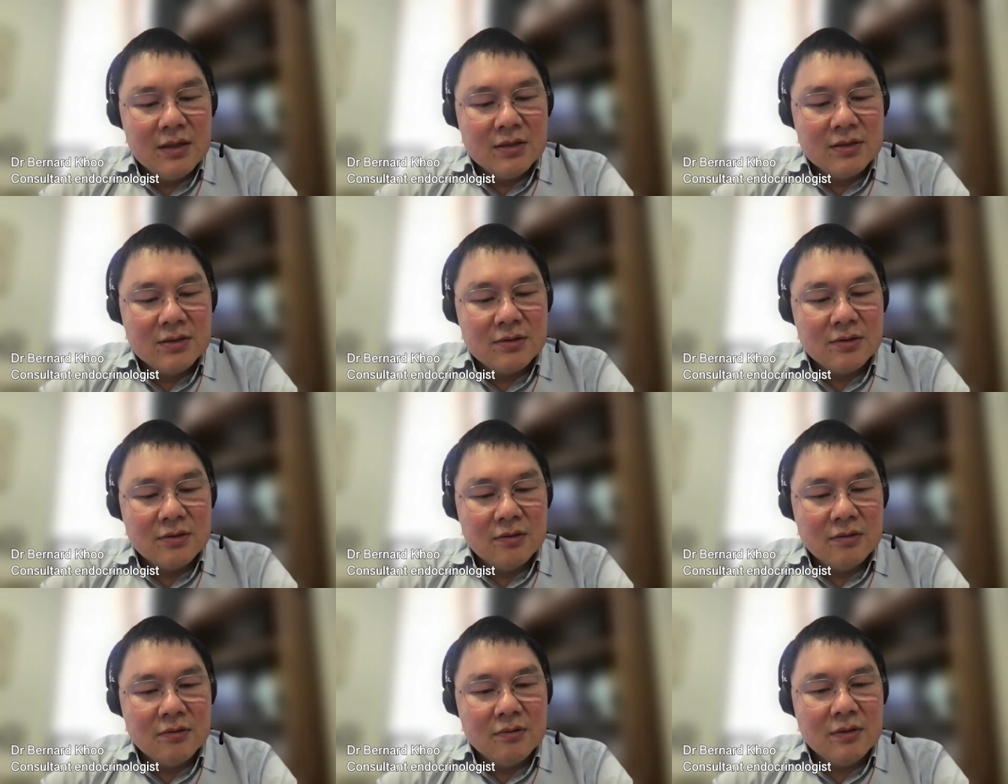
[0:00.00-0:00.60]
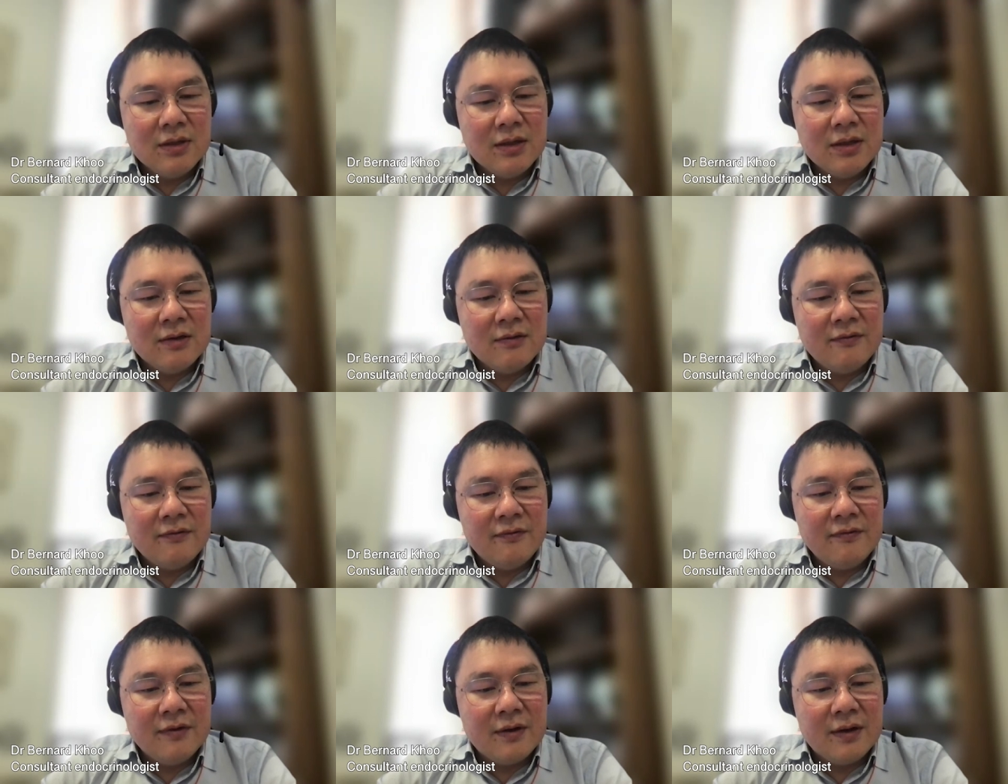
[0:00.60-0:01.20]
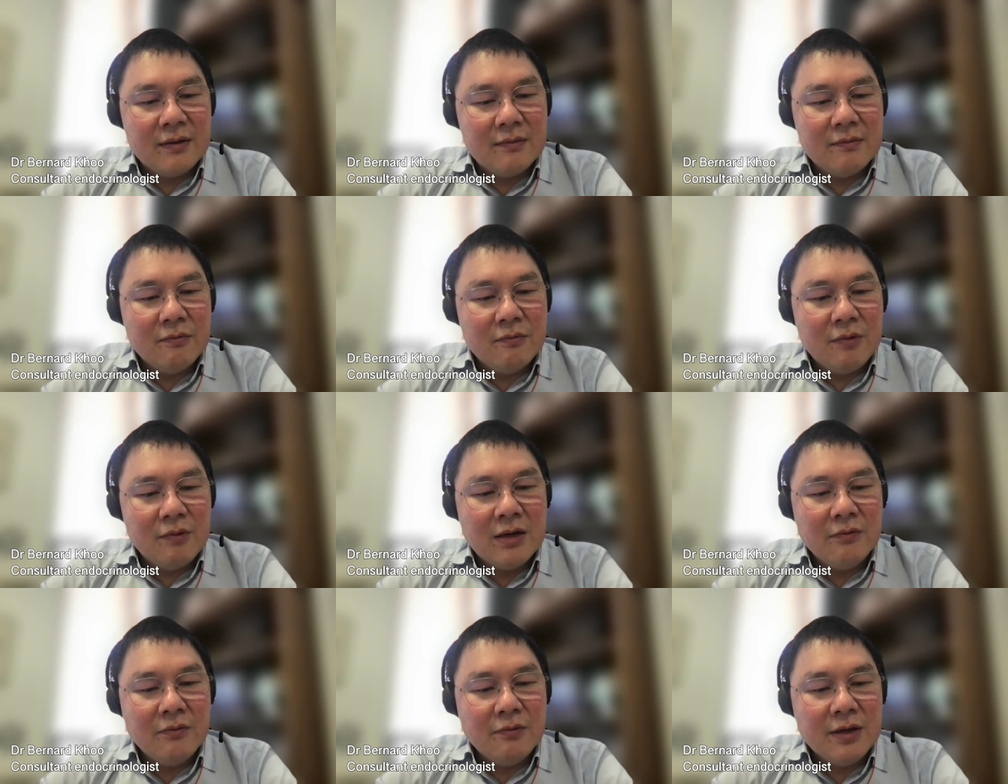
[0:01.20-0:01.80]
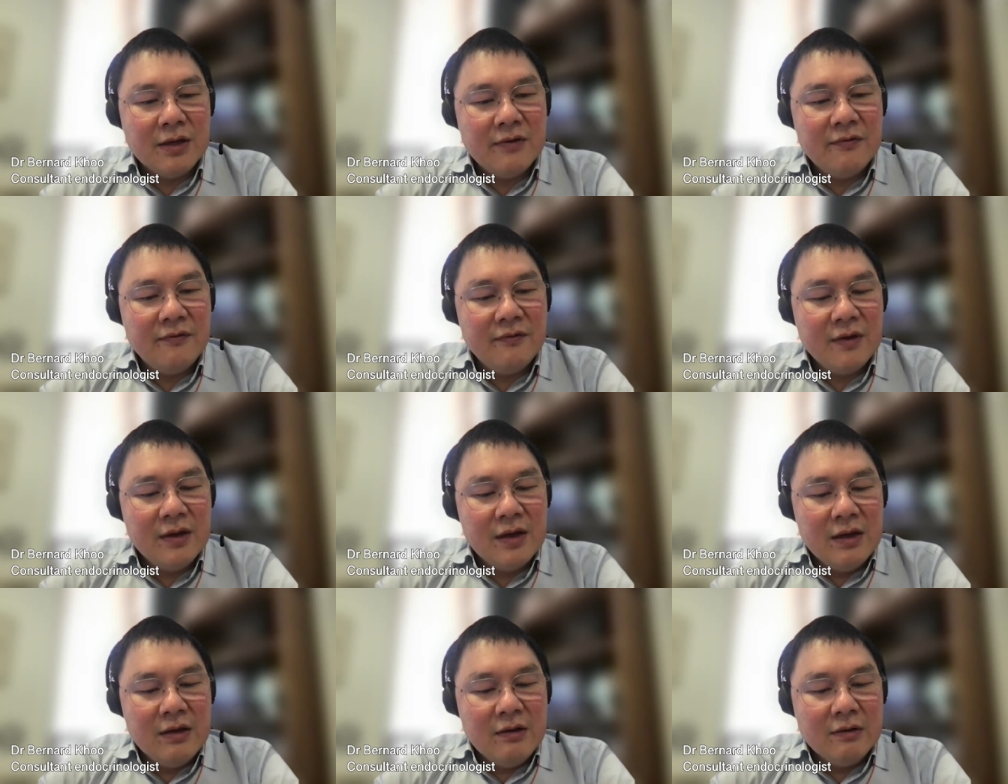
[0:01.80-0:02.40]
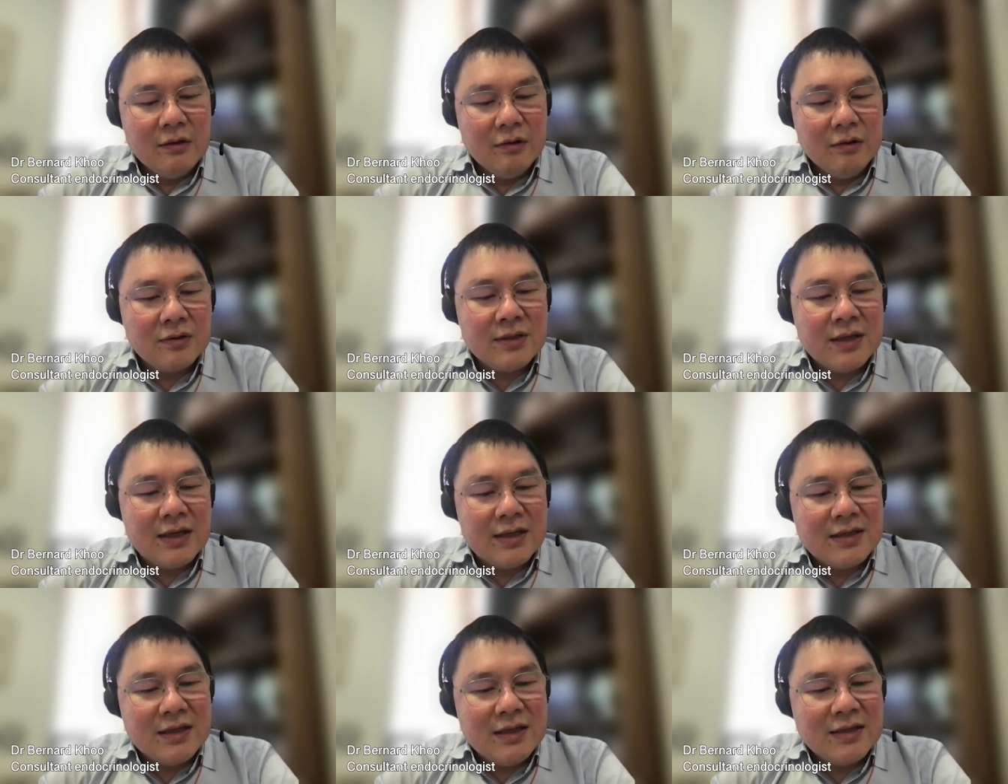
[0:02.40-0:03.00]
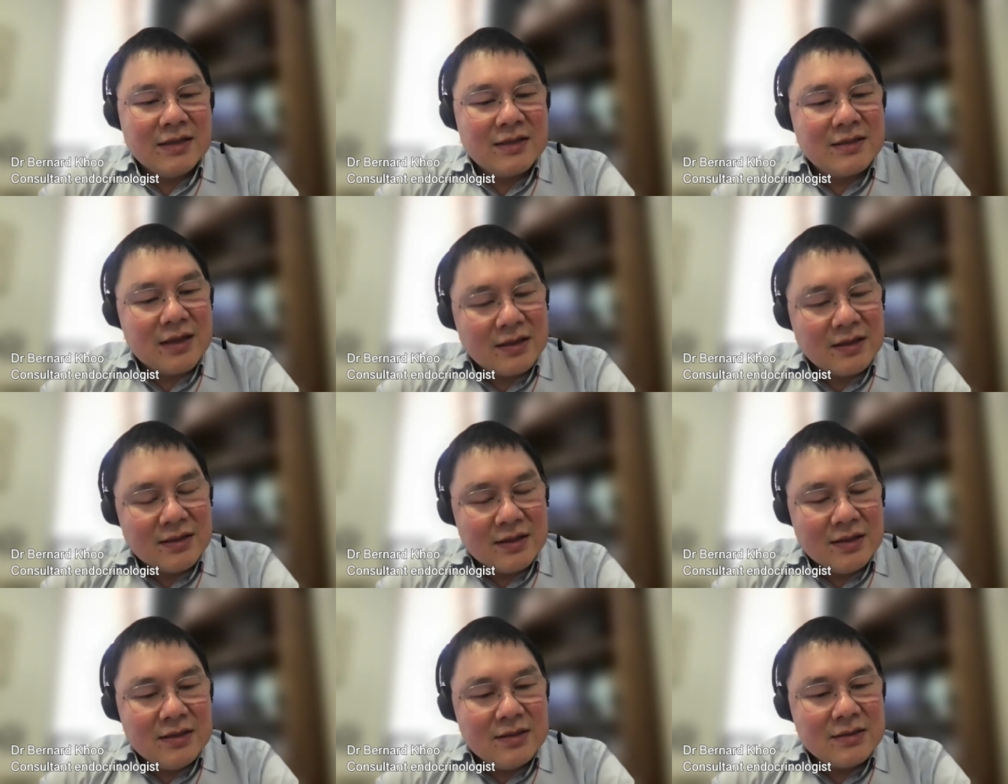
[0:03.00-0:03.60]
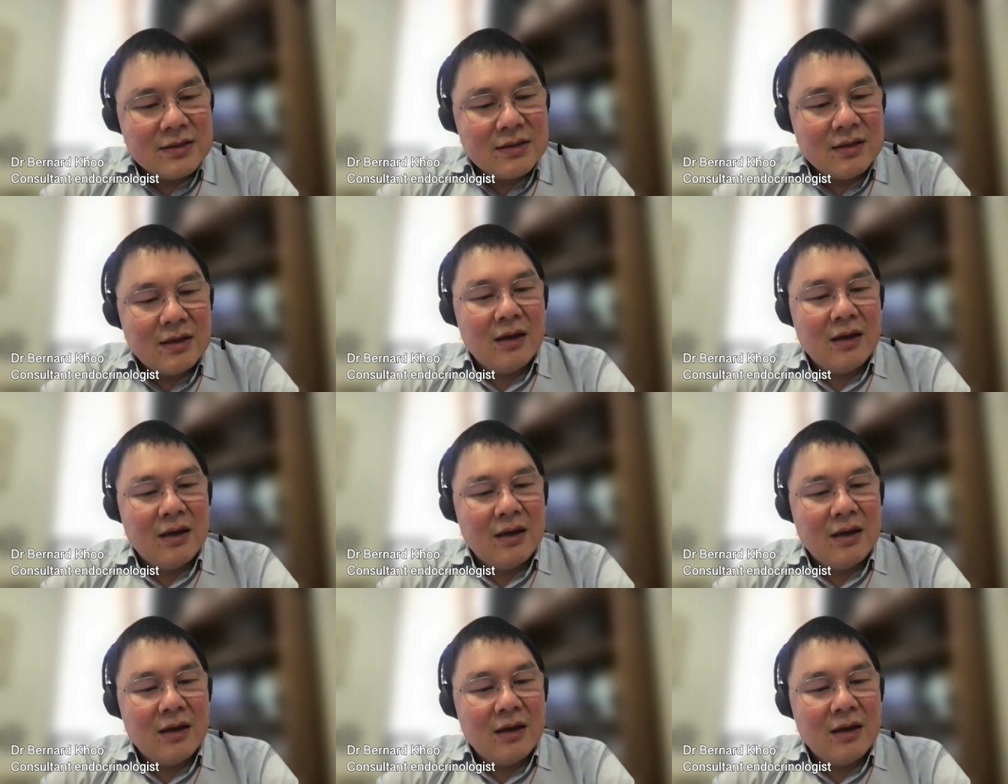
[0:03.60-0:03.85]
So, if when we've looked at in studies,